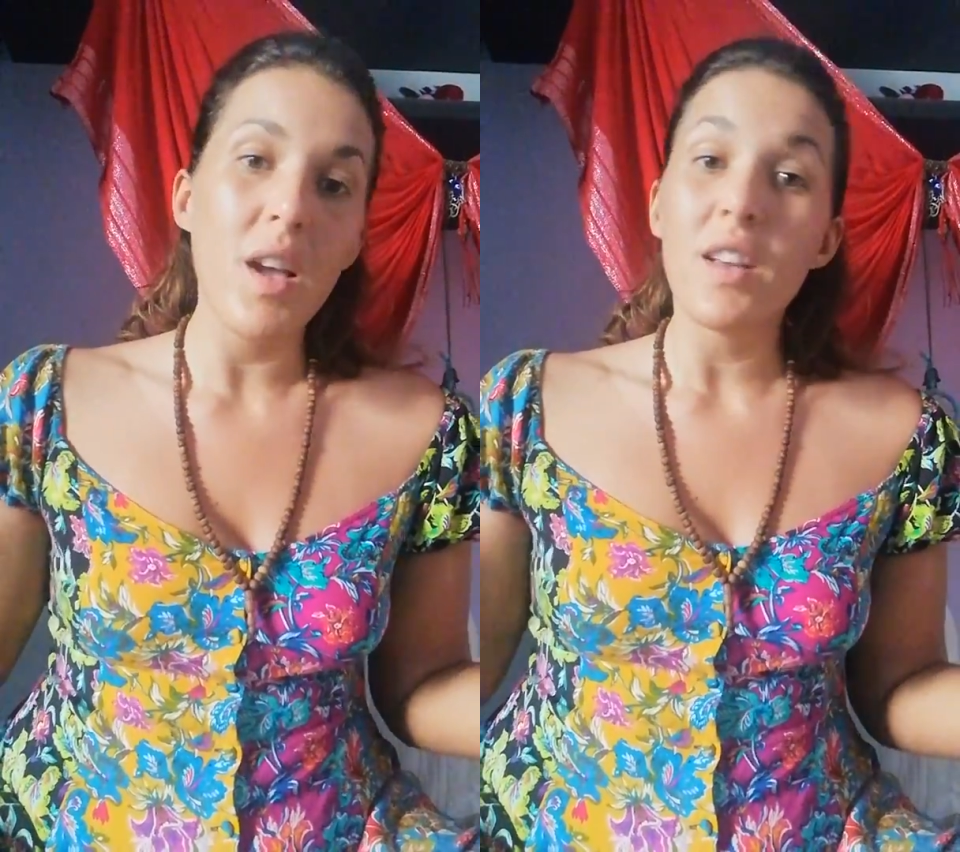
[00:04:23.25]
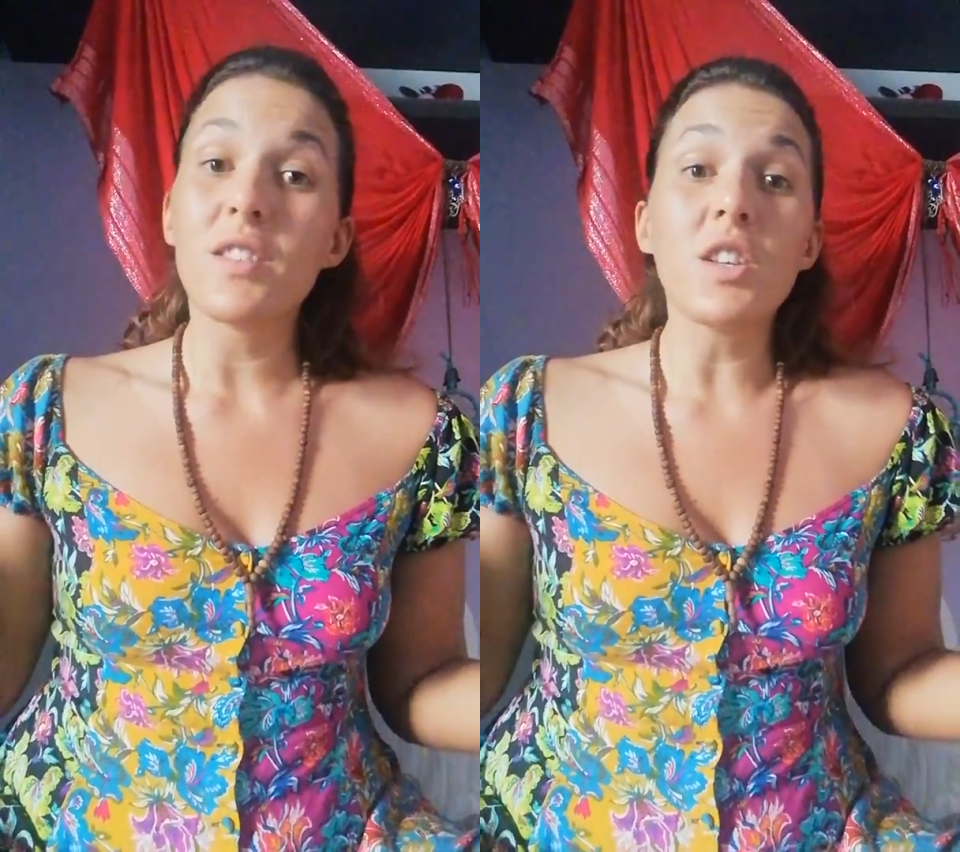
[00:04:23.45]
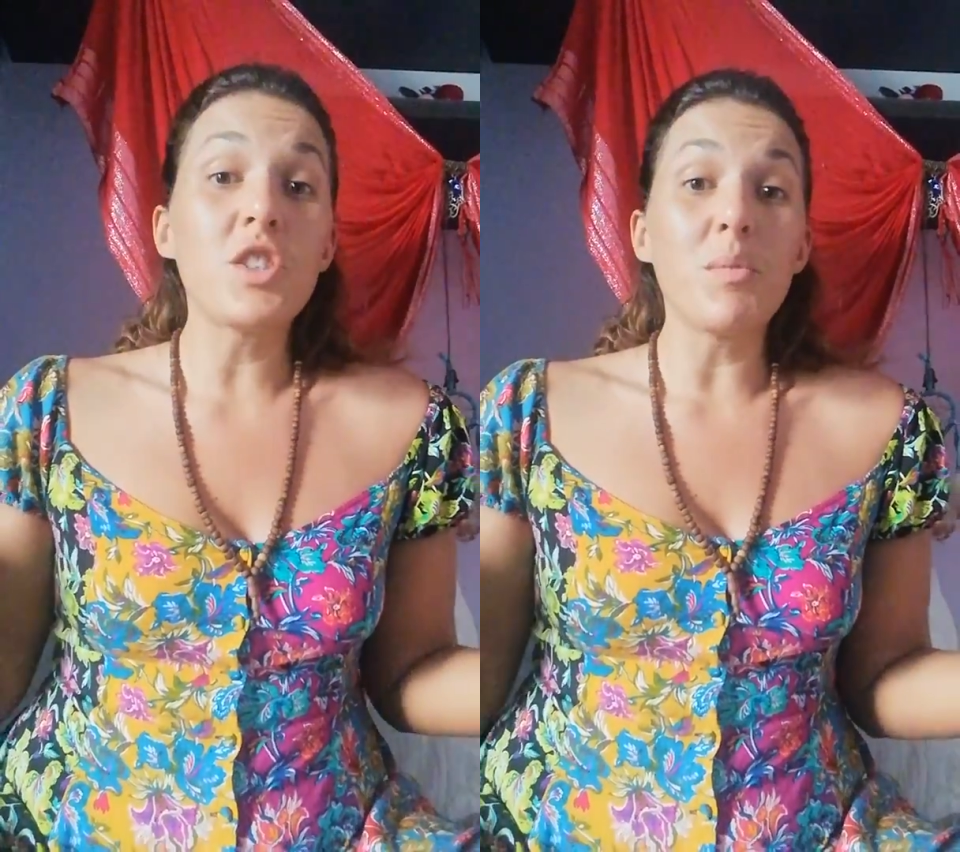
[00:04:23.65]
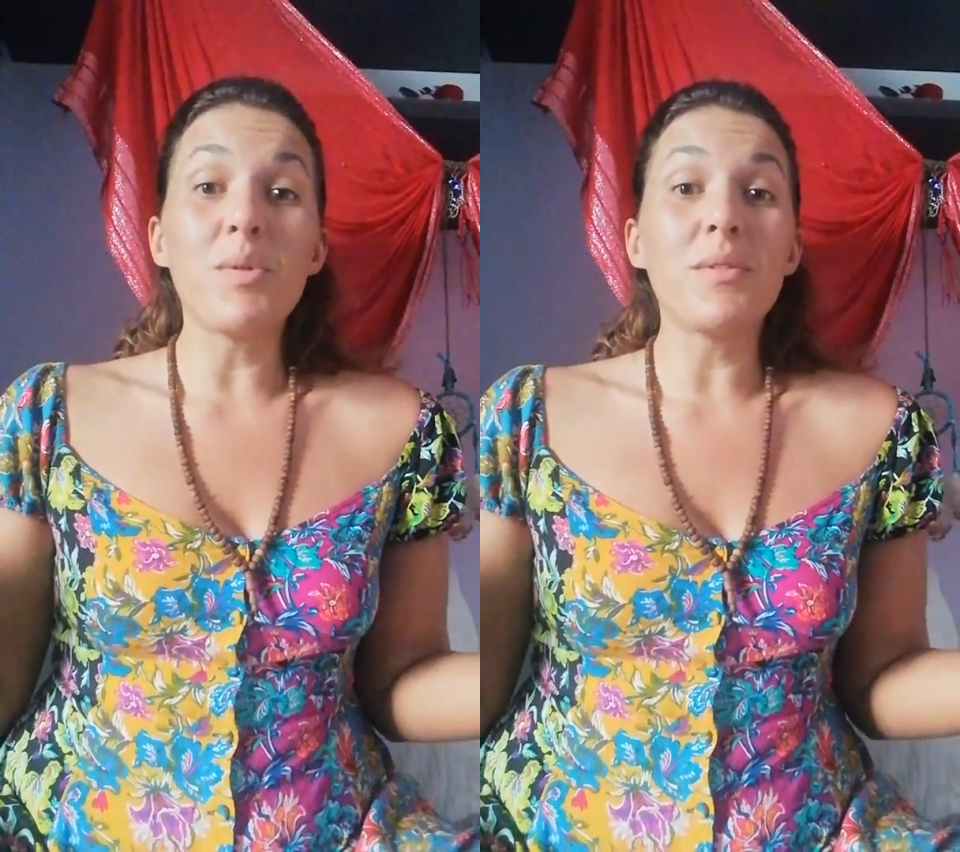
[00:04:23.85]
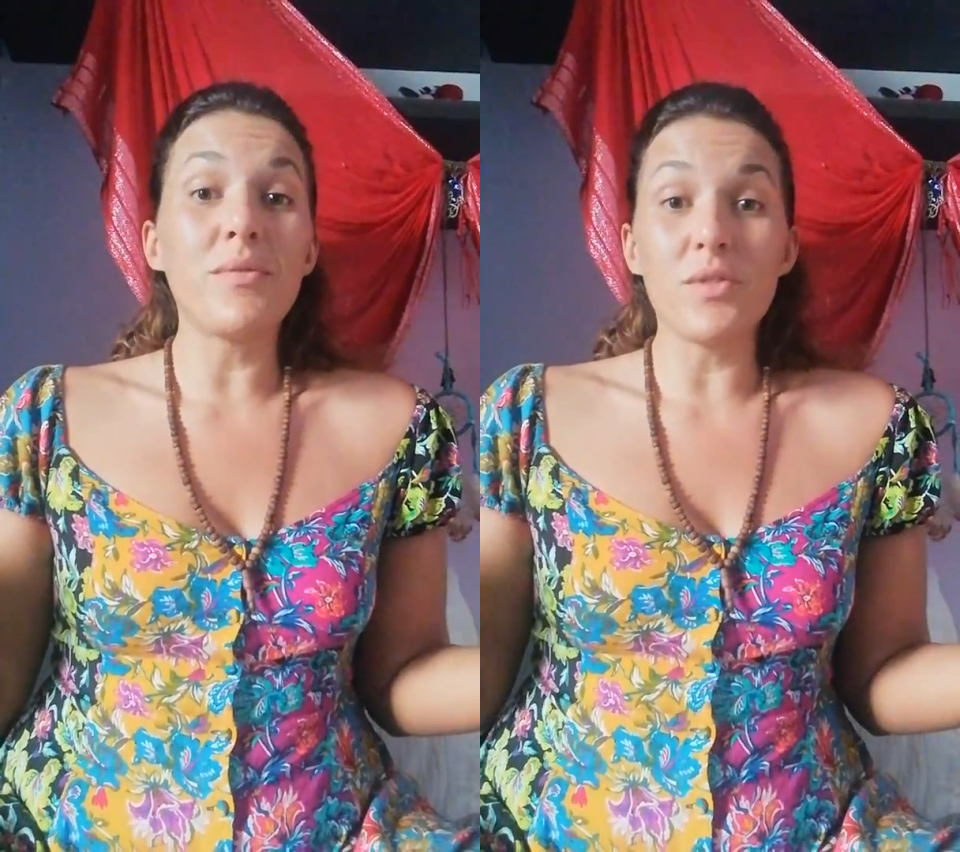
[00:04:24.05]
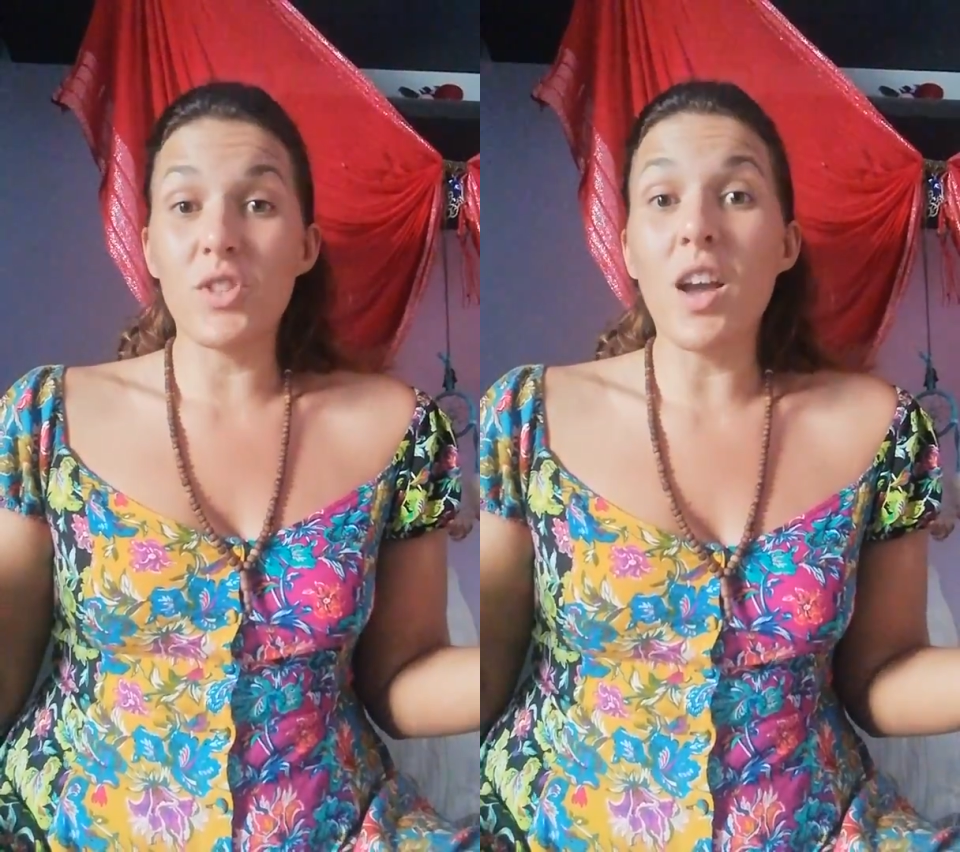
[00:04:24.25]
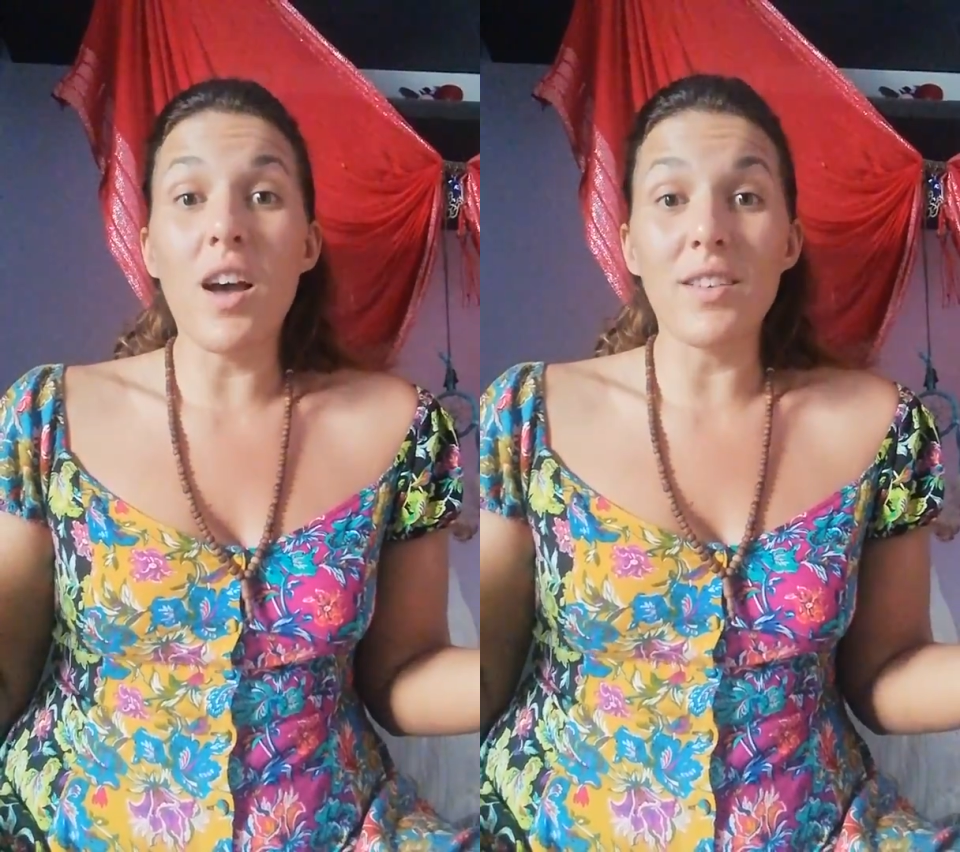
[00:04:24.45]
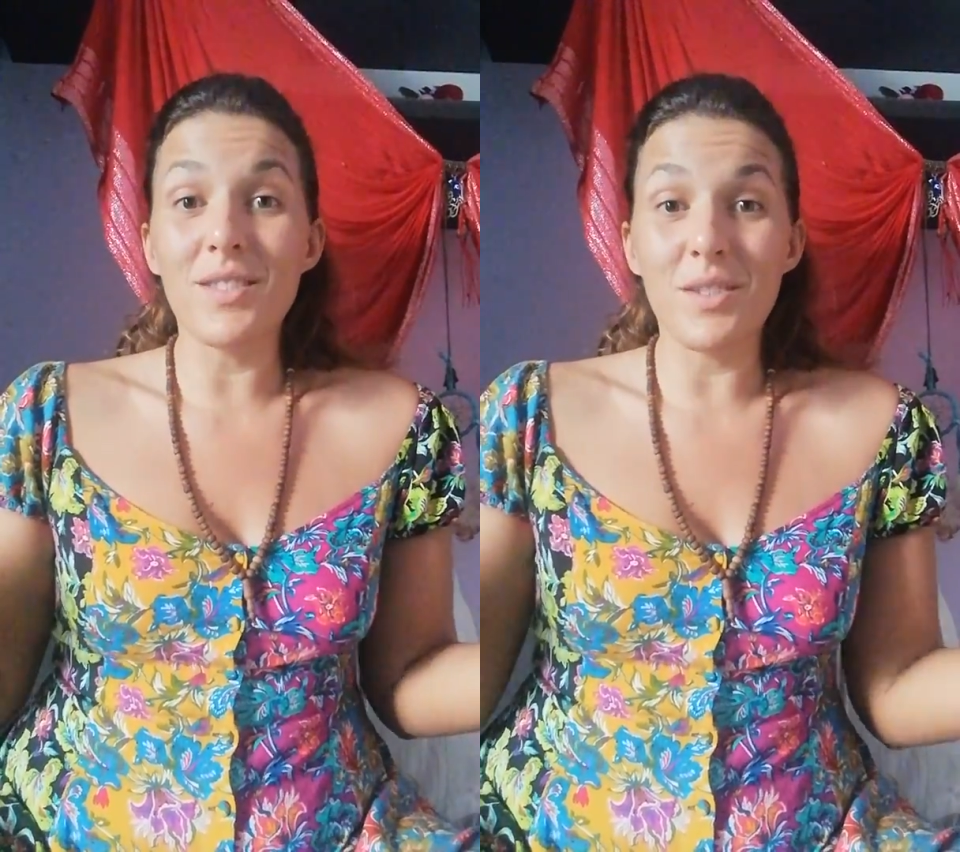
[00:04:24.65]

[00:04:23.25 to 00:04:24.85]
such a beautiful chance